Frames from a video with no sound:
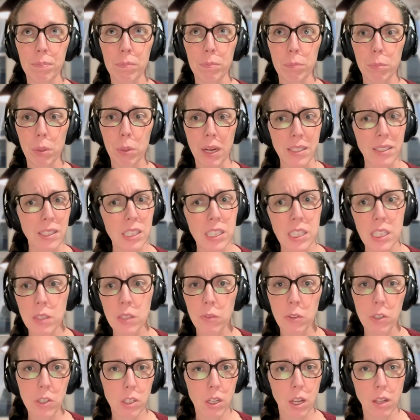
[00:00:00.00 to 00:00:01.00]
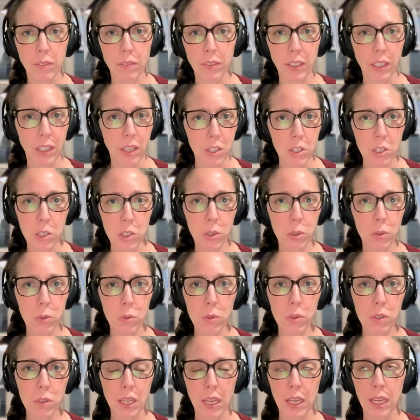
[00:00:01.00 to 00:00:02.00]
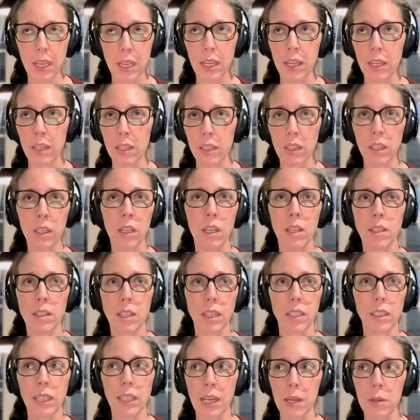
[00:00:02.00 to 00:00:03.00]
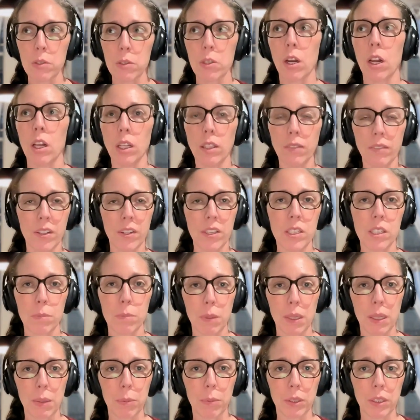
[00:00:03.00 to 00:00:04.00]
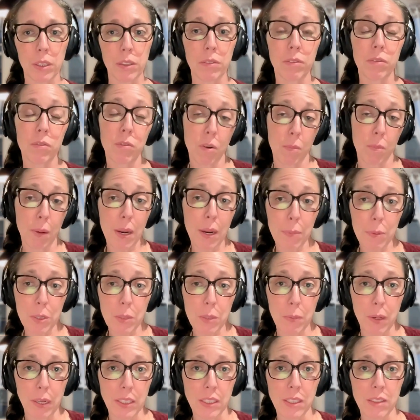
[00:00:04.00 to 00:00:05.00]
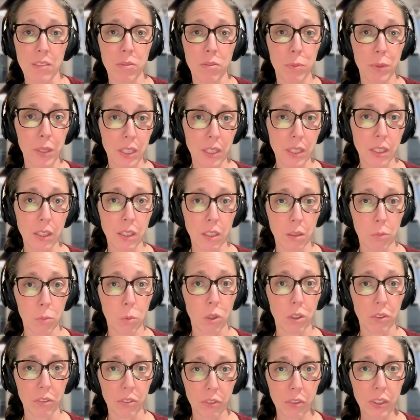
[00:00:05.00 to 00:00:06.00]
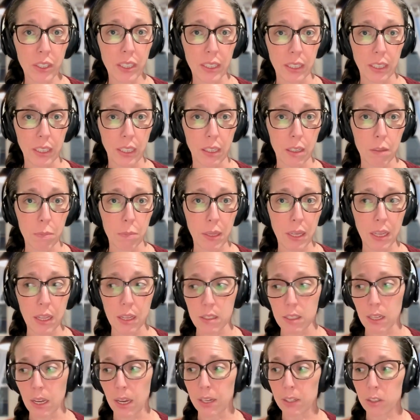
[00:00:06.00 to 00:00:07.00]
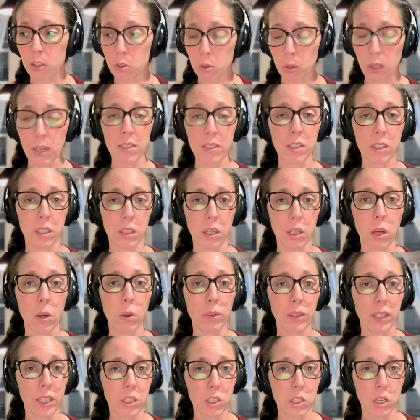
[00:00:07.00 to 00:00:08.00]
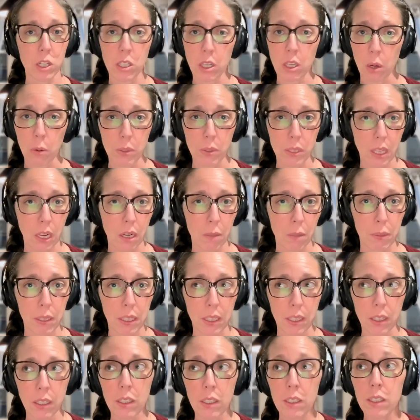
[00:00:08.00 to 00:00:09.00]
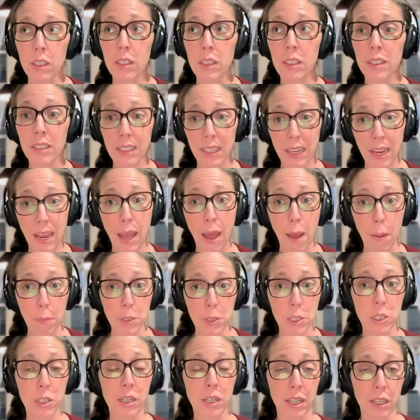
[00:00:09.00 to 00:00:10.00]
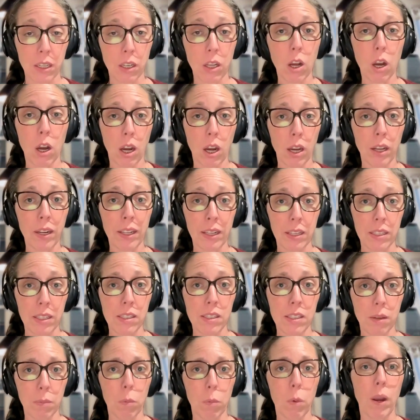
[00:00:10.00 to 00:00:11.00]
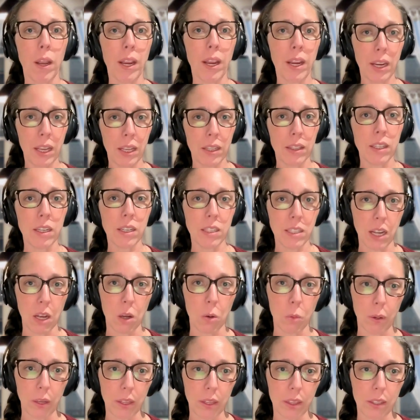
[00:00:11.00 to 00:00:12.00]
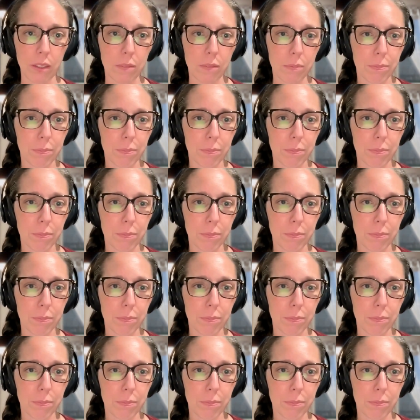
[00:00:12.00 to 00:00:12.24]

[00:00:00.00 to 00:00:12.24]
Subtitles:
processes for solving issues. And that allows all of us to be able to, from my perspective, breathe a little more freely because I trust and know that shit's always going to be captured and caught in some way and then dealt with.